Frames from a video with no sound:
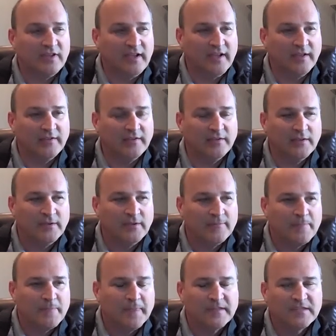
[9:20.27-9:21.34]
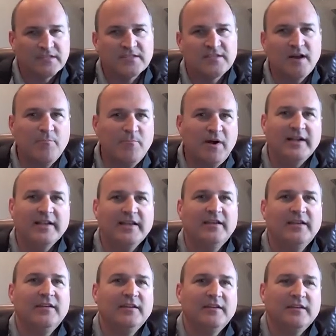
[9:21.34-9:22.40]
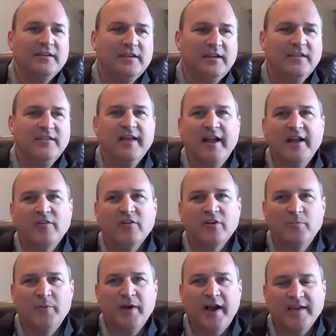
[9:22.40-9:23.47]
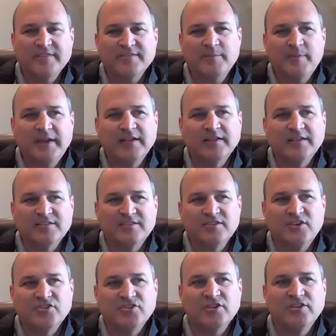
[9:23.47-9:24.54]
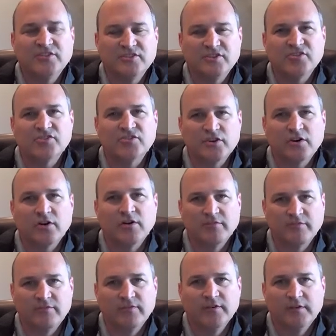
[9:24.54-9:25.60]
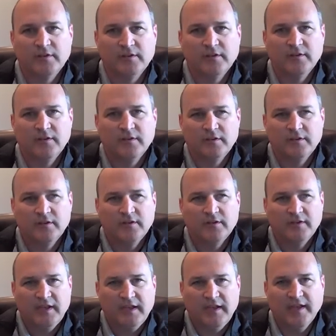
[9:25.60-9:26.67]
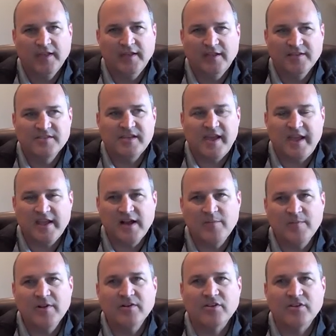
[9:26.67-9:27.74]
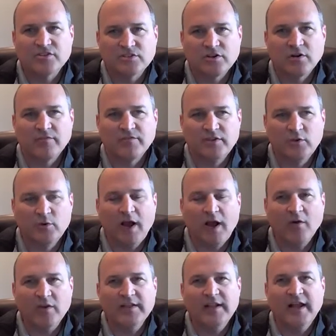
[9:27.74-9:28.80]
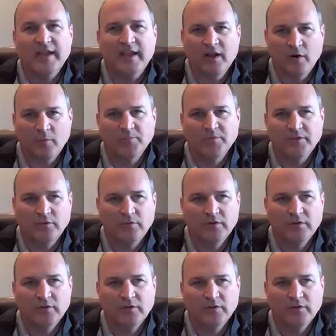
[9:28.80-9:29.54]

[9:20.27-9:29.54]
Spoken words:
And somebody in that group has to make a decision to serve and say, hey, I'm here to serve you. How can I help you?